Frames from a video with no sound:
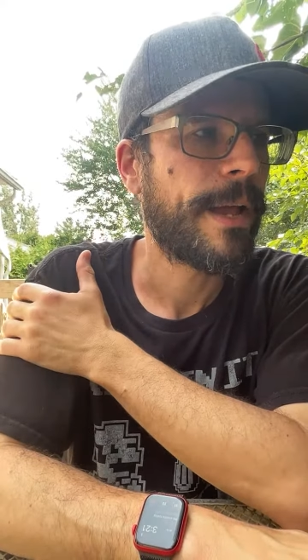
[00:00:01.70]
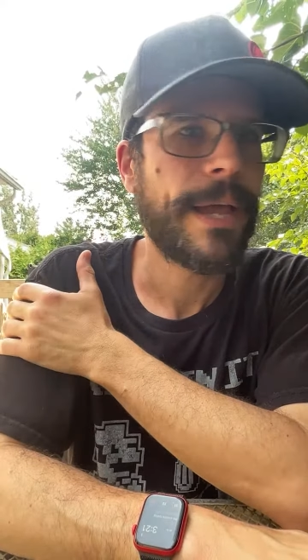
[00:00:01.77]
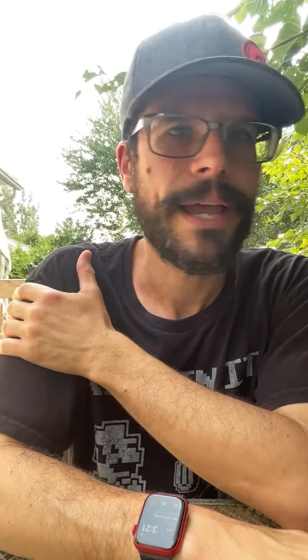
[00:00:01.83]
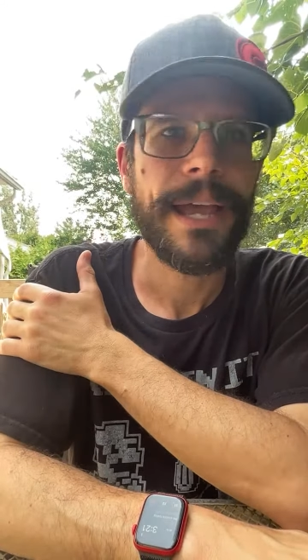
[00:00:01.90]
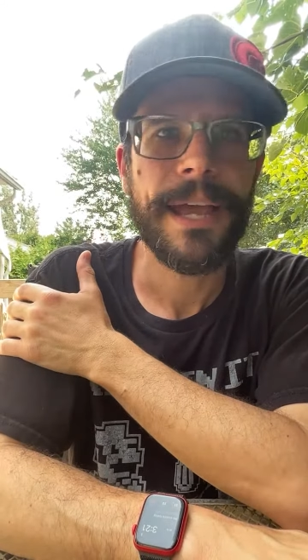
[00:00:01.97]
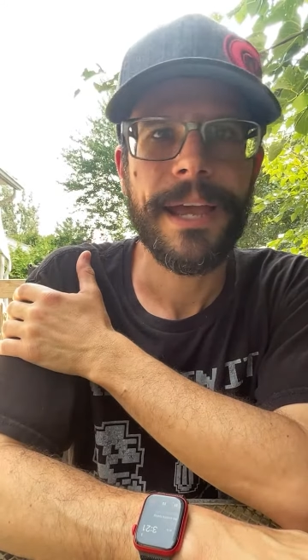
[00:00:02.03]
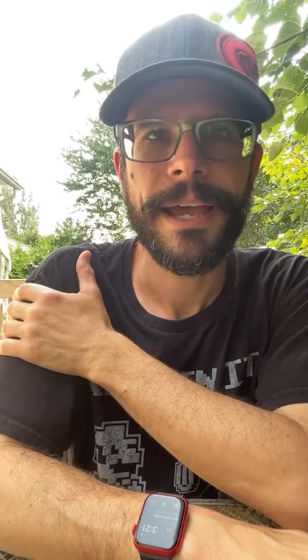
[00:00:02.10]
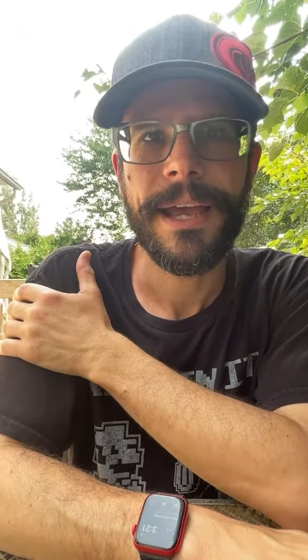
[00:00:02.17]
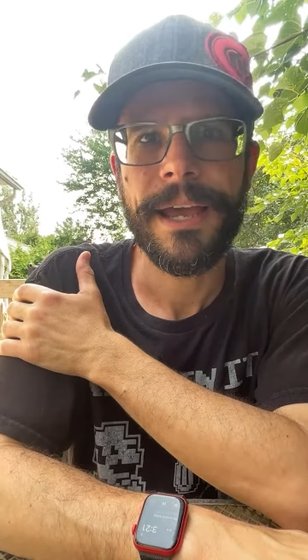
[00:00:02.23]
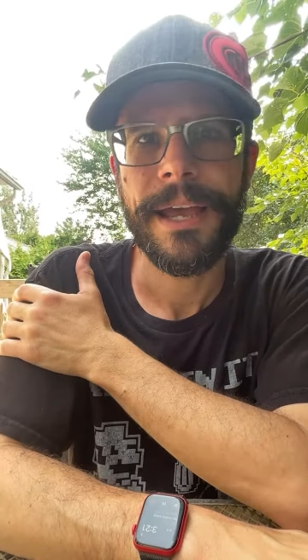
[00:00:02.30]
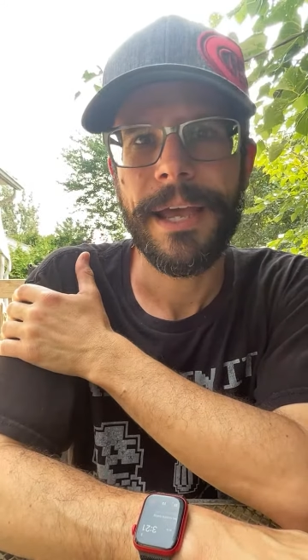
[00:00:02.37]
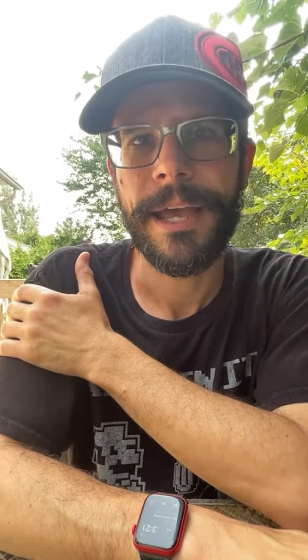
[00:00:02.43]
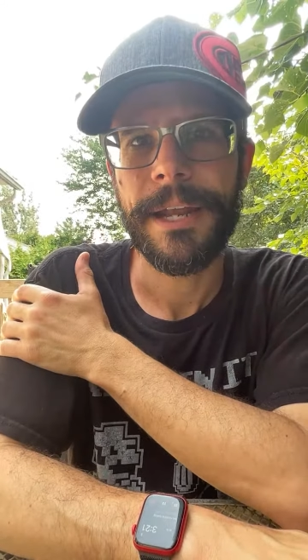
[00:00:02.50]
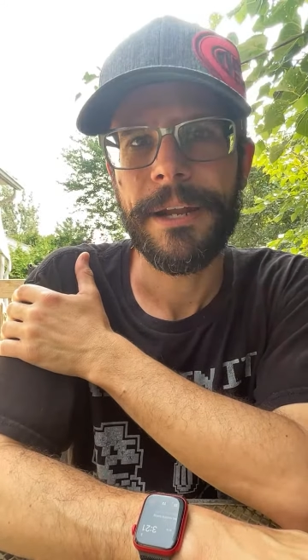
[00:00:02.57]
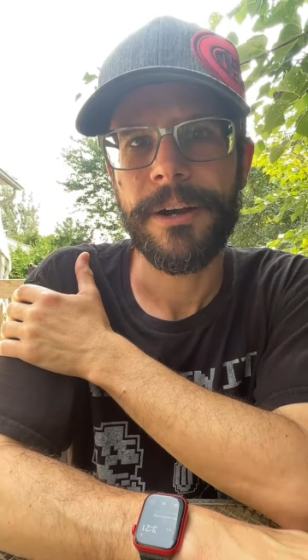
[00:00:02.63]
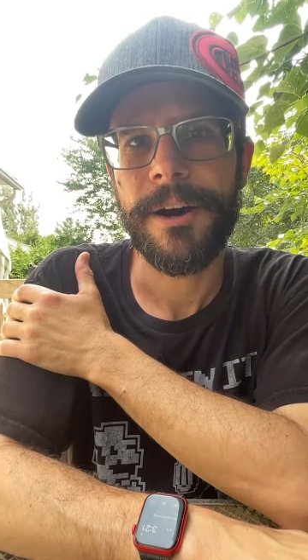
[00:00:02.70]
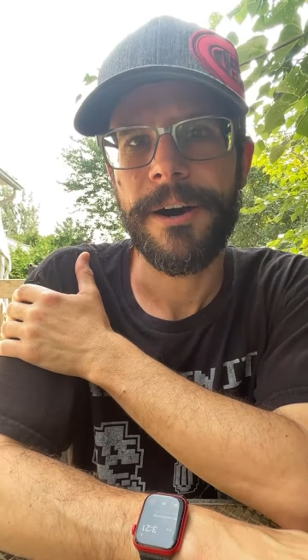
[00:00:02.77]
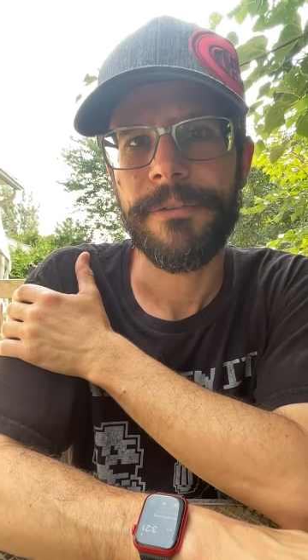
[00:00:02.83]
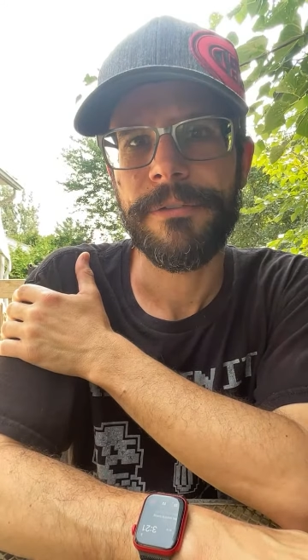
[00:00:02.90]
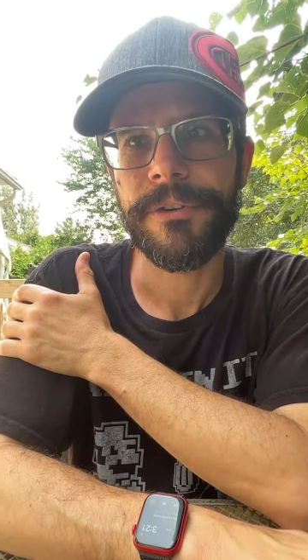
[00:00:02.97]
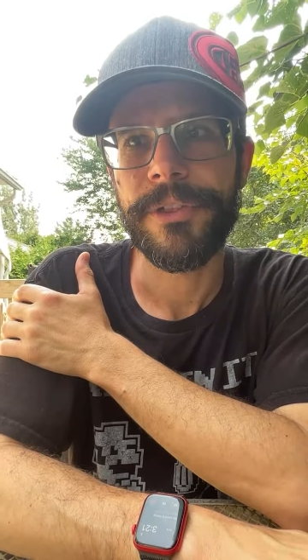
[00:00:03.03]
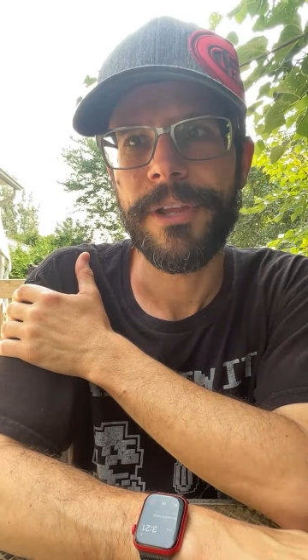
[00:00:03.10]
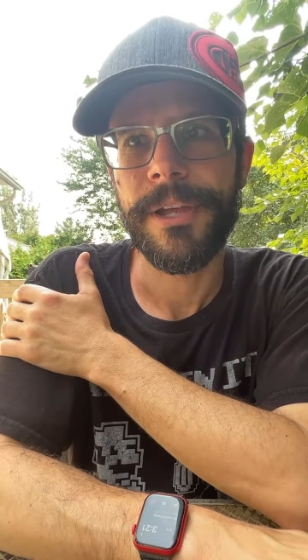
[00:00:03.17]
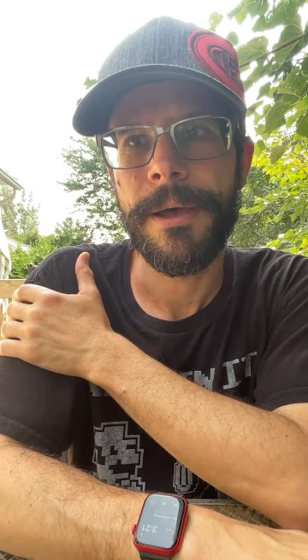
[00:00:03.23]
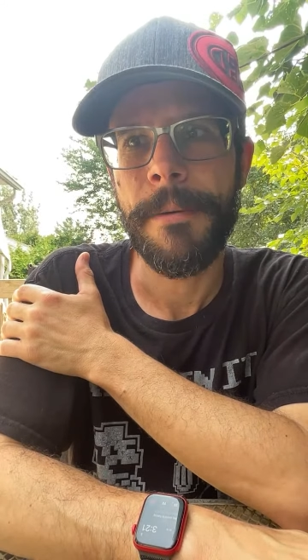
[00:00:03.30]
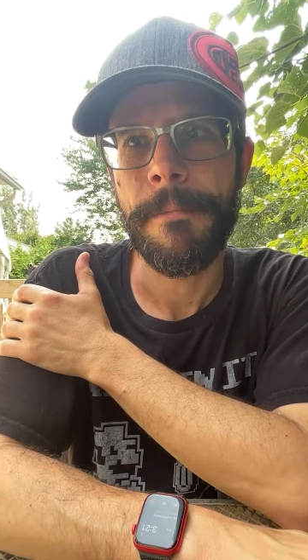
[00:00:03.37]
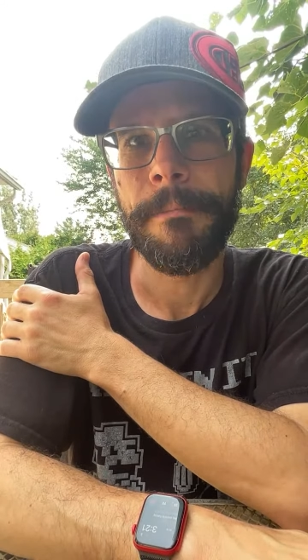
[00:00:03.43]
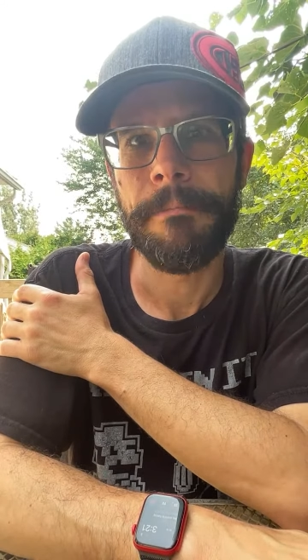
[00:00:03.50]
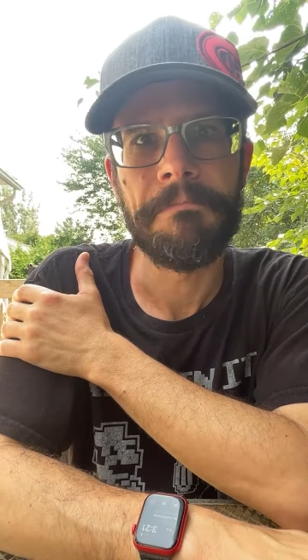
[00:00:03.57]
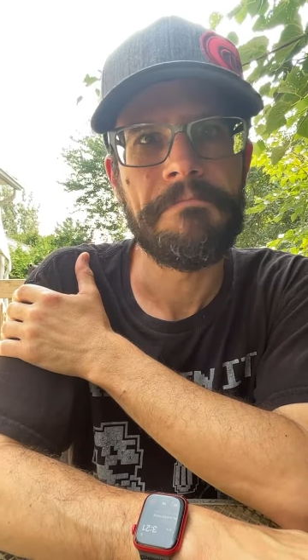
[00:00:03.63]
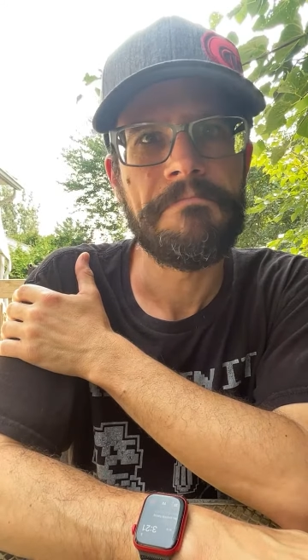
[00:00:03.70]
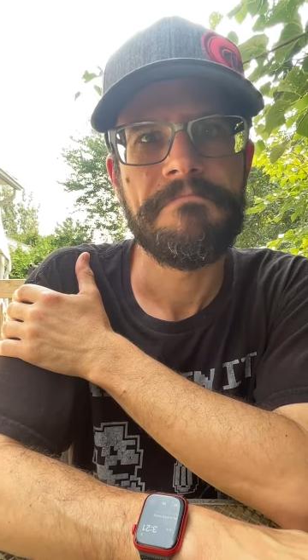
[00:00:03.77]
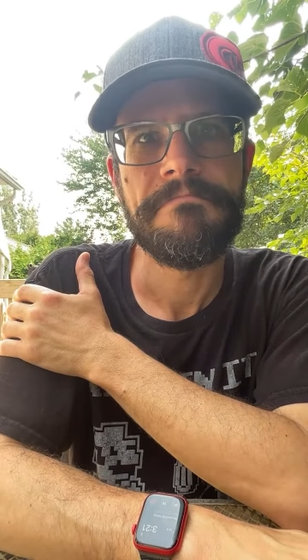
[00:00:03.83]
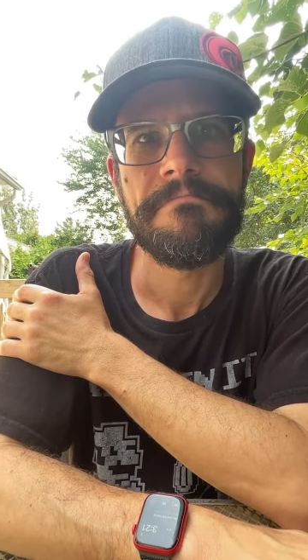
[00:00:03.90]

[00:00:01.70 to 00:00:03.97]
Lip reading: and offer them